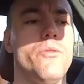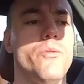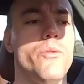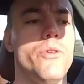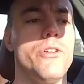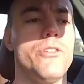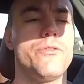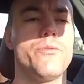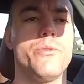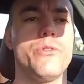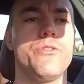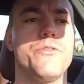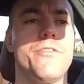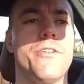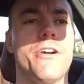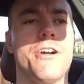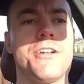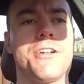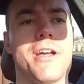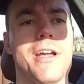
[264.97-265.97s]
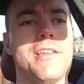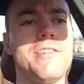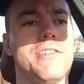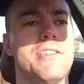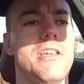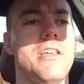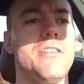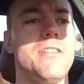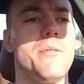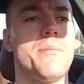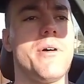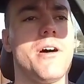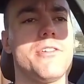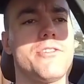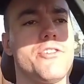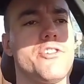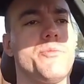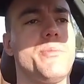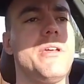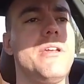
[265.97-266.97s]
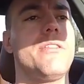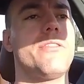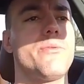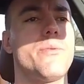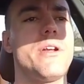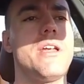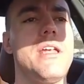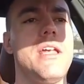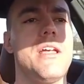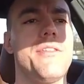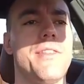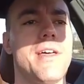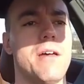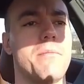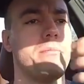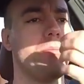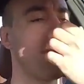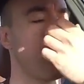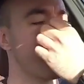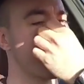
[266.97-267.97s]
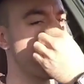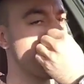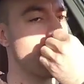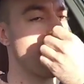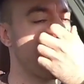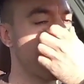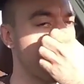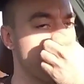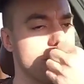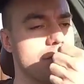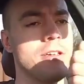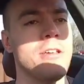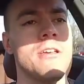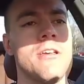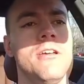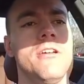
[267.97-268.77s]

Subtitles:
was very nice in the Mazda Speed 3, in that Mazda makes